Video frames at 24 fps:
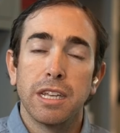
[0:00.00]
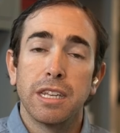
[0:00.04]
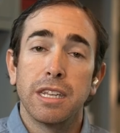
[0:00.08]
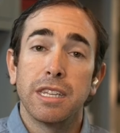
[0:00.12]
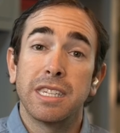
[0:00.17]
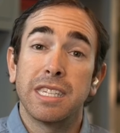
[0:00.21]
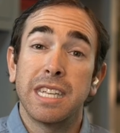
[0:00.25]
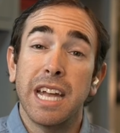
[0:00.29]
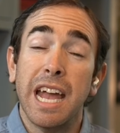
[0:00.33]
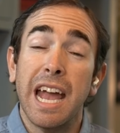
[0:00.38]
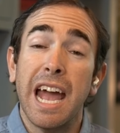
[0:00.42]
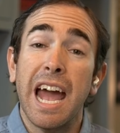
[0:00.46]

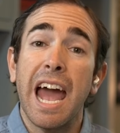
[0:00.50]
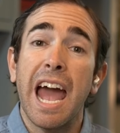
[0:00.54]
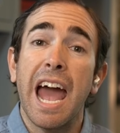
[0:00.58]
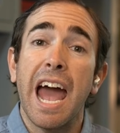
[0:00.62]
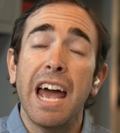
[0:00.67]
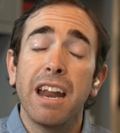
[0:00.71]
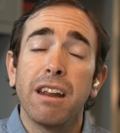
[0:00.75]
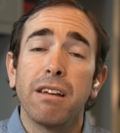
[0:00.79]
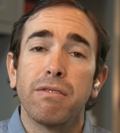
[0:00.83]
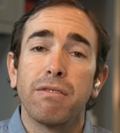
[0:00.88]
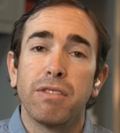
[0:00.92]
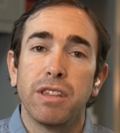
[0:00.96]
stay
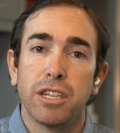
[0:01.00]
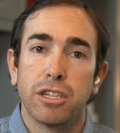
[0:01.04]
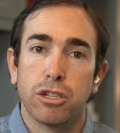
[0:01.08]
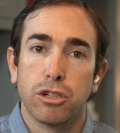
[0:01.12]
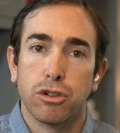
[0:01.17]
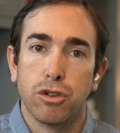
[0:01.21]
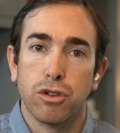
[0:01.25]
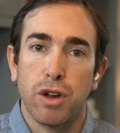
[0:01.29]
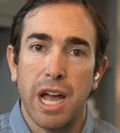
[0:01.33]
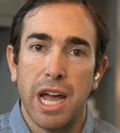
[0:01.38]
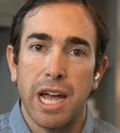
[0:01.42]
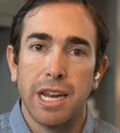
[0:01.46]
ahead of this
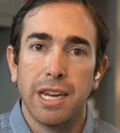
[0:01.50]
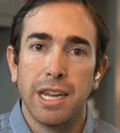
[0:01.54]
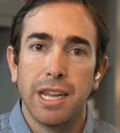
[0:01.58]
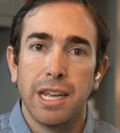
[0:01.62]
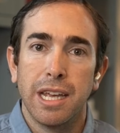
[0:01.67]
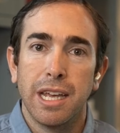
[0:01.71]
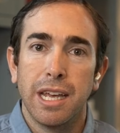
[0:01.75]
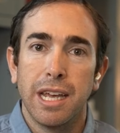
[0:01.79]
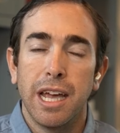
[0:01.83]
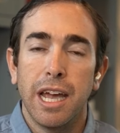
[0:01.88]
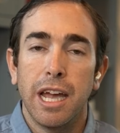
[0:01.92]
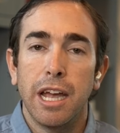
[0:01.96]
trend
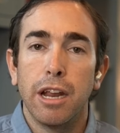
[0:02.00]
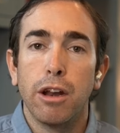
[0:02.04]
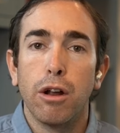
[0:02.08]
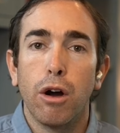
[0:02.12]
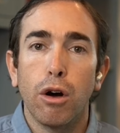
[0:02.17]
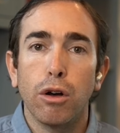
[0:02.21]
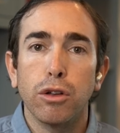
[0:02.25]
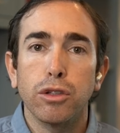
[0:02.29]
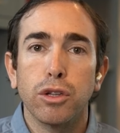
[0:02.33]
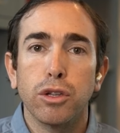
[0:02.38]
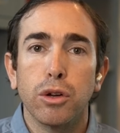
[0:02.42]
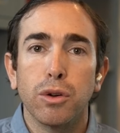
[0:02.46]
and
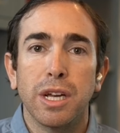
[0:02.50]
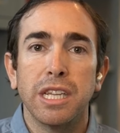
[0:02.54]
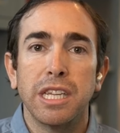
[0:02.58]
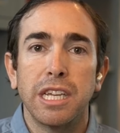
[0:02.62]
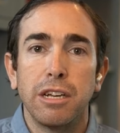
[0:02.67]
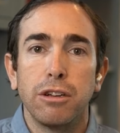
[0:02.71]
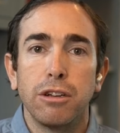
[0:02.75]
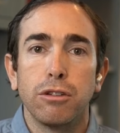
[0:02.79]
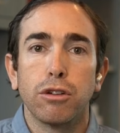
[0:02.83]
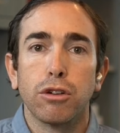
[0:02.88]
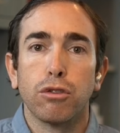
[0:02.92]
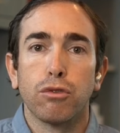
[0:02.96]
also
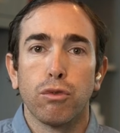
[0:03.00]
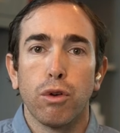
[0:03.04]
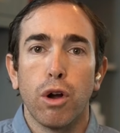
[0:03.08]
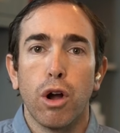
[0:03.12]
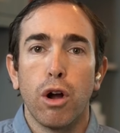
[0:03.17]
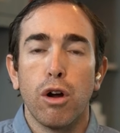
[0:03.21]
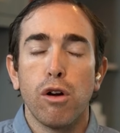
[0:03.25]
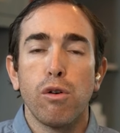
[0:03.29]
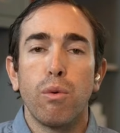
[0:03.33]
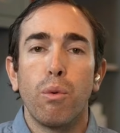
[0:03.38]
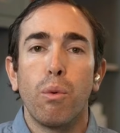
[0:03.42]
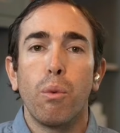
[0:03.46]
continue to
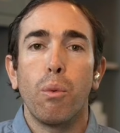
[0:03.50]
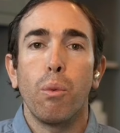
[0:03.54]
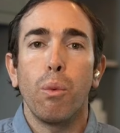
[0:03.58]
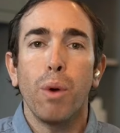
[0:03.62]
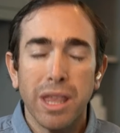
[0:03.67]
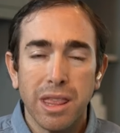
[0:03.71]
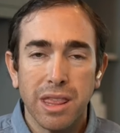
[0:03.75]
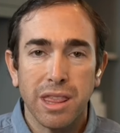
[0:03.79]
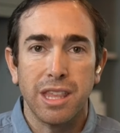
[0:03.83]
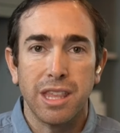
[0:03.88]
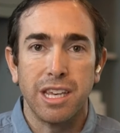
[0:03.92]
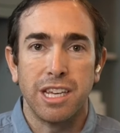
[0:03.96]
grow
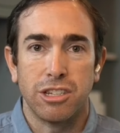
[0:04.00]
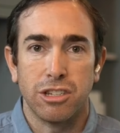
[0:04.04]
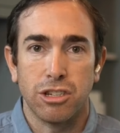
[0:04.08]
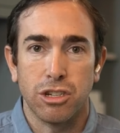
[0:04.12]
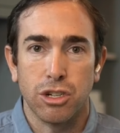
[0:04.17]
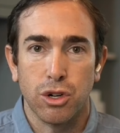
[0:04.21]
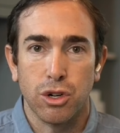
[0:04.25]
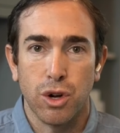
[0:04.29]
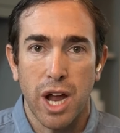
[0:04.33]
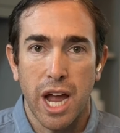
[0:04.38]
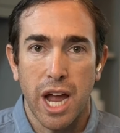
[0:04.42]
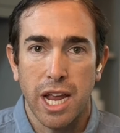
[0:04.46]
with this
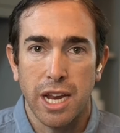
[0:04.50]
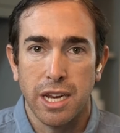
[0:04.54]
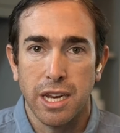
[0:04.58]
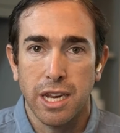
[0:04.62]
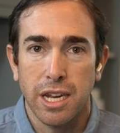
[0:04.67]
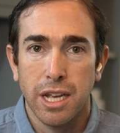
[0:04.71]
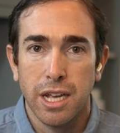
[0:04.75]
trend?